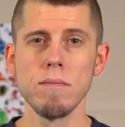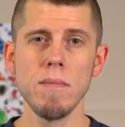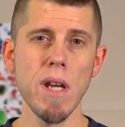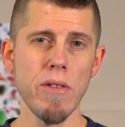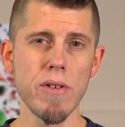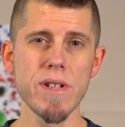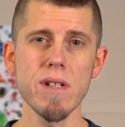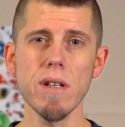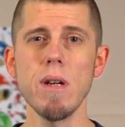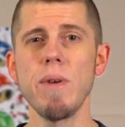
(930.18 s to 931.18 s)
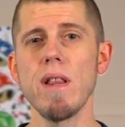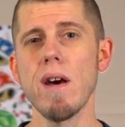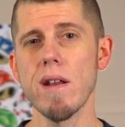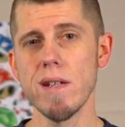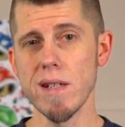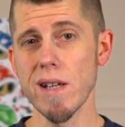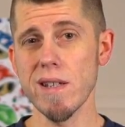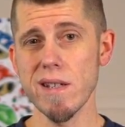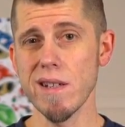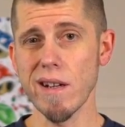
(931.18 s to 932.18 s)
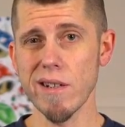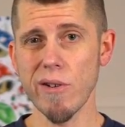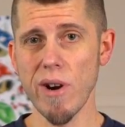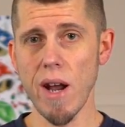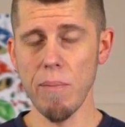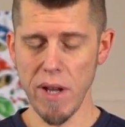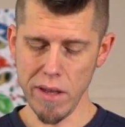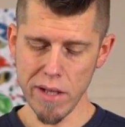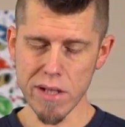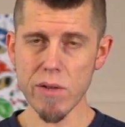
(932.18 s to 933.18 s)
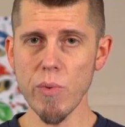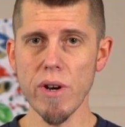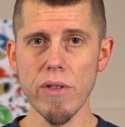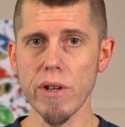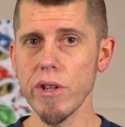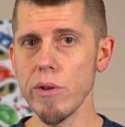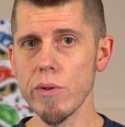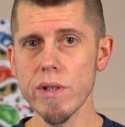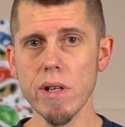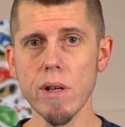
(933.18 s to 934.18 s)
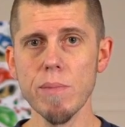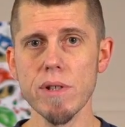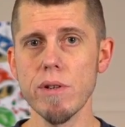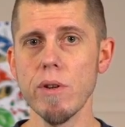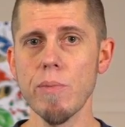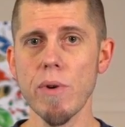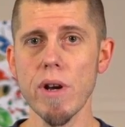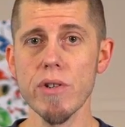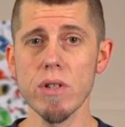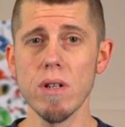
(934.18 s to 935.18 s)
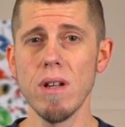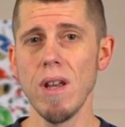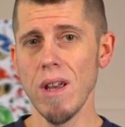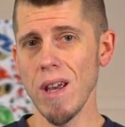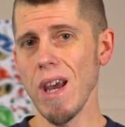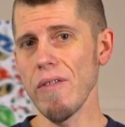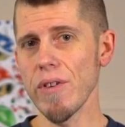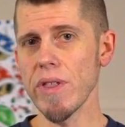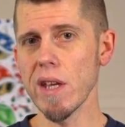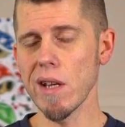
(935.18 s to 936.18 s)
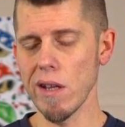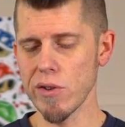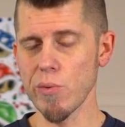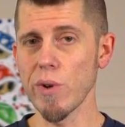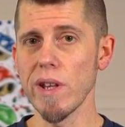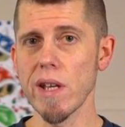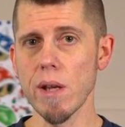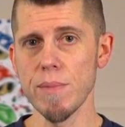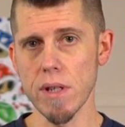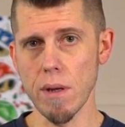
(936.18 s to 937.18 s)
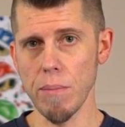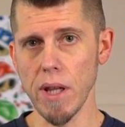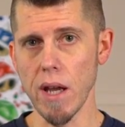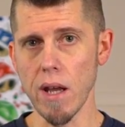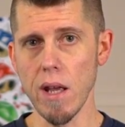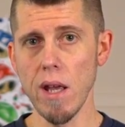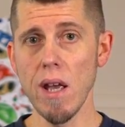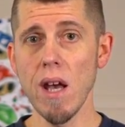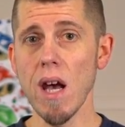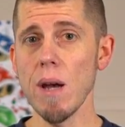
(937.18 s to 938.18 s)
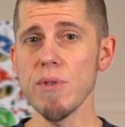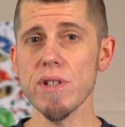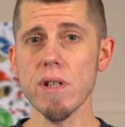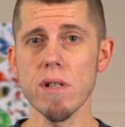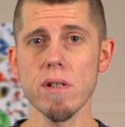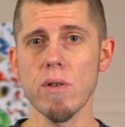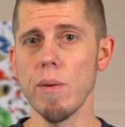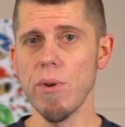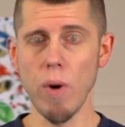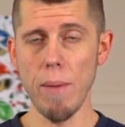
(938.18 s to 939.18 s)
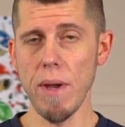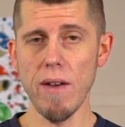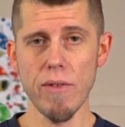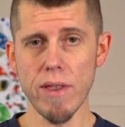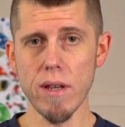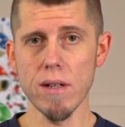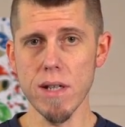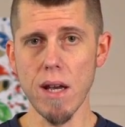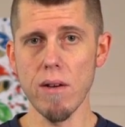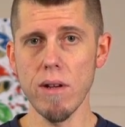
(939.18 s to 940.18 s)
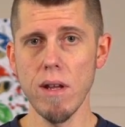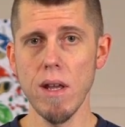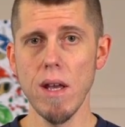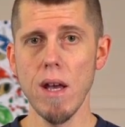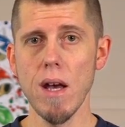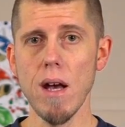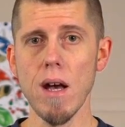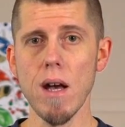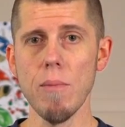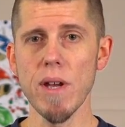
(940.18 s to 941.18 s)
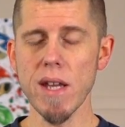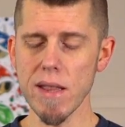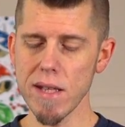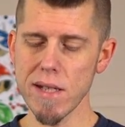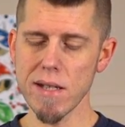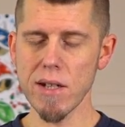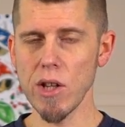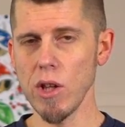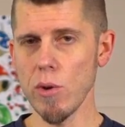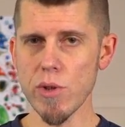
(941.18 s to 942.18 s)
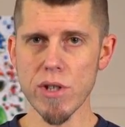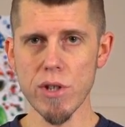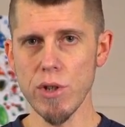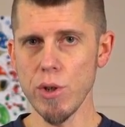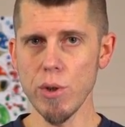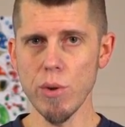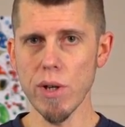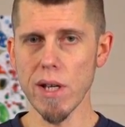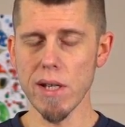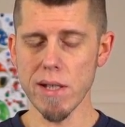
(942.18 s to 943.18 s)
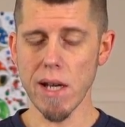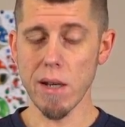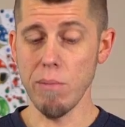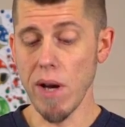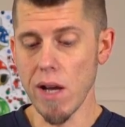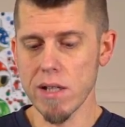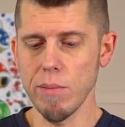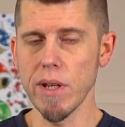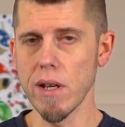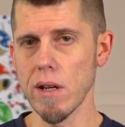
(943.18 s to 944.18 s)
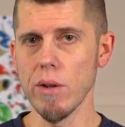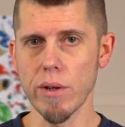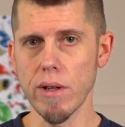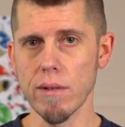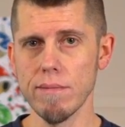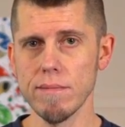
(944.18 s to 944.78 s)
Now there's still going to be a lot of dust stuck to crap, and this is where the Q-tips, toothbrush, and everything else really comes into play. I'm just going to scrub and wipe everything down and get this as close to new as I can possibly get it looking.